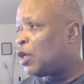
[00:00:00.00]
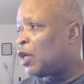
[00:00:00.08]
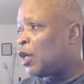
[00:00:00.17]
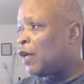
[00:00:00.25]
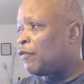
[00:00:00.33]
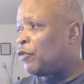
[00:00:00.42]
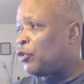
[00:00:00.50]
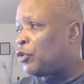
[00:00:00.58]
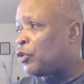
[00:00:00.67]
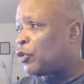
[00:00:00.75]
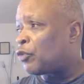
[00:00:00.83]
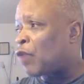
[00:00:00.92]
if you
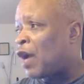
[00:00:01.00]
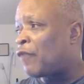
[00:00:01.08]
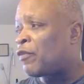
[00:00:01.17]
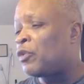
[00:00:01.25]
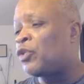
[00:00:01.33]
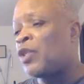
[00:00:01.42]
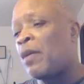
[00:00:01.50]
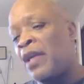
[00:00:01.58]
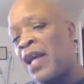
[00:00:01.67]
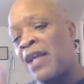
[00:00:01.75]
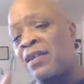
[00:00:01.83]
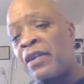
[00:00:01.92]
do it right from the jump, and
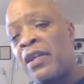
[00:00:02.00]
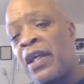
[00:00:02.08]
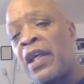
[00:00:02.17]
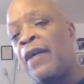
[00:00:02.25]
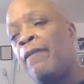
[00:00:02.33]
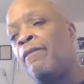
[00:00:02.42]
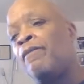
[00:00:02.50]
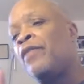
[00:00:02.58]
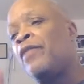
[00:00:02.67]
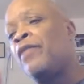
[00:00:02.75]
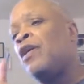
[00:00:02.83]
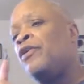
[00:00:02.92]
that's the thing,
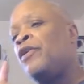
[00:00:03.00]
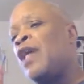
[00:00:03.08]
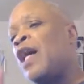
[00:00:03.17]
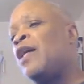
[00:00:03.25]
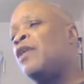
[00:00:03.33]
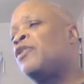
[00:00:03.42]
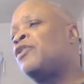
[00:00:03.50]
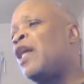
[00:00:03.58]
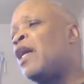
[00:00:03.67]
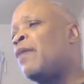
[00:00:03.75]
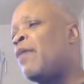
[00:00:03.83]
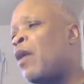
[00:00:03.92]
you got to
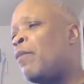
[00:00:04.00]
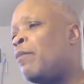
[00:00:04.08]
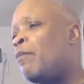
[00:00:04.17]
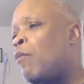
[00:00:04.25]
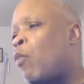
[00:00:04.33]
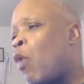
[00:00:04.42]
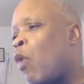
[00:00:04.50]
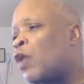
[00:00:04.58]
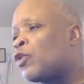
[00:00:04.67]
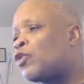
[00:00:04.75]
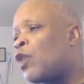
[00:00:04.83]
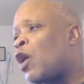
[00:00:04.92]
understand about
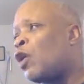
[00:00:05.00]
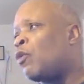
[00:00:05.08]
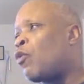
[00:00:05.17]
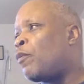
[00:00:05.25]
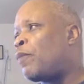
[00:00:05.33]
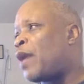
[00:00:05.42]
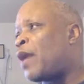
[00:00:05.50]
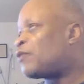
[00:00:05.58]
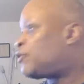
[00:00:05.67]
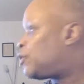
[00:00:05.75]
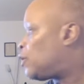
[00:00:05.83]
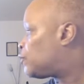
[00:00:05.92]
water soluble
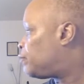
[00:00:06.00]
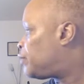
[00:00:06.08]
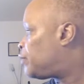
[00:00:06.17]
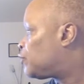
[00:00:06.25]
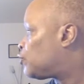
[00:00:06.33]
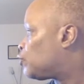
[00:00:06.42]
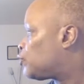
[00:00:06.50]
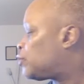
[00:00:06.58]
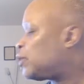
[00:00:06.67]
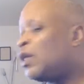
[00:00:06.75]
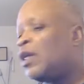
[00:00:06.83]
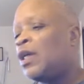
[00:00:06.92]
pastels and pencils
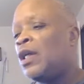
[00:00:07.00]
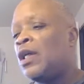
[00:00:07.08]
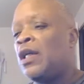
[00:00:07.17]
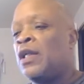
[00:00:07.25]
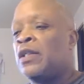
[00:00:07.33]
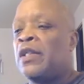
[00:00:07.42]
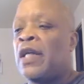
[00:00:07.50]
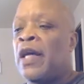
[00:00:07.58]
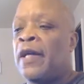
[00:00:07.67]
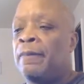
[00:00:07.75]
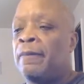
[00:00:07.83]
is that